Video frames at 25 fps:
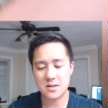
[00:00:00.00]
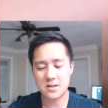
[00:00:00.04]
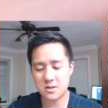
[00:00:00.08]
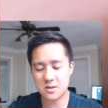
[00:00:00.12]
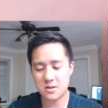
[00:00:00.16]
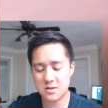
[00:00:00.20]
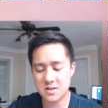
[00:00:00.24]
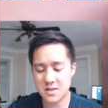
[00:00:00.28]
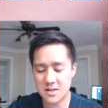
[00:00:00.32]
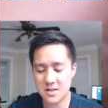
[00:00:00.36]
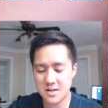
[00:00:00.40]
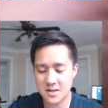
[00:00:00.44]

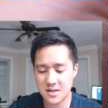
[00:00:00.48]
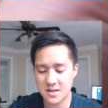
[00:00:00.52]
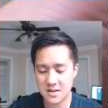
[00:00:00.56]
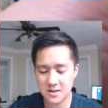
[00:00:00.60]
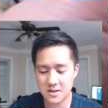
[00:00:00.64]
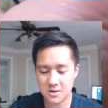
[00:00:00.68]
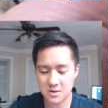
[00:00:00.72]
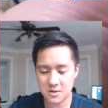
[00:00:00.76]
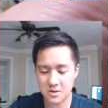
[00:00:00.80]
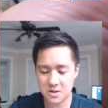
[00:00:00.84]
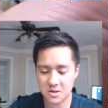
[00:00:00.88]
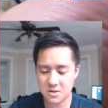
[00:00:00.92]
see
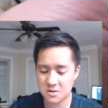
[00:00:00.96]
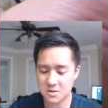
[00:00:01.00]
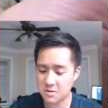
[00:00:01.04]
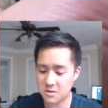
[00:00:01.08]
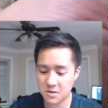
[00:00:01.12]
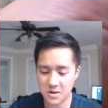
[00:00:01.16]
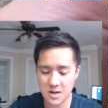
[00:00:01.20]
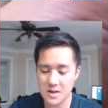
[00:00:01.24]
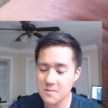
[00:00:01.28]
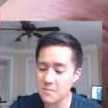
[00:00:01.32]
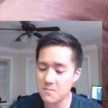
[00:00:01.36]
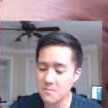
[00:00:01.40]
they'll just
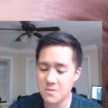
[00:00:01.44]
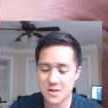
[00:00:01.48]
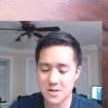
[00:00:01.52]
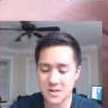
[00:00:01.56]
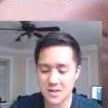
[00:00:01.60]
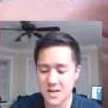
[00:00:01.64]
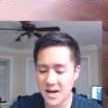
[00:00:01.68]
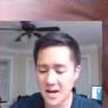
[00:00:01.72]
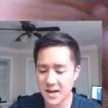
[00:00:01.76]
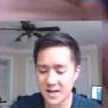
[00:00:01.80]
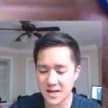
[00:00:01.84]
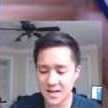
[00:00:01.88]
keep
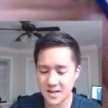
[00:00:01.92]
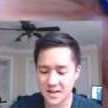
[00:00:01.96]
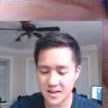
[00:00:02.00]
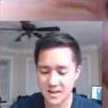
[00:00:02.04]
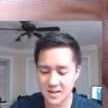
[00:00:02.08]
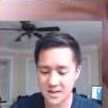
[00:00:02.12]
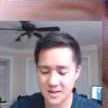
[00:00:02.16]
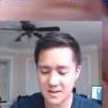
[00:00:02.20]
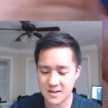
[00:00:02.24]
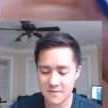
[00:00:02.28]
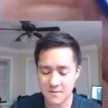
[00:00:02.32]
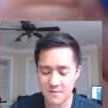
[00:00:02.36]
restocking
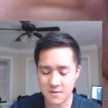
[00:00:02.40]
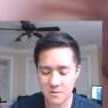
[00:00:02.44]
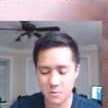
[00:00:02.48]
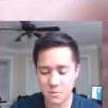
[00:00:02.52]
even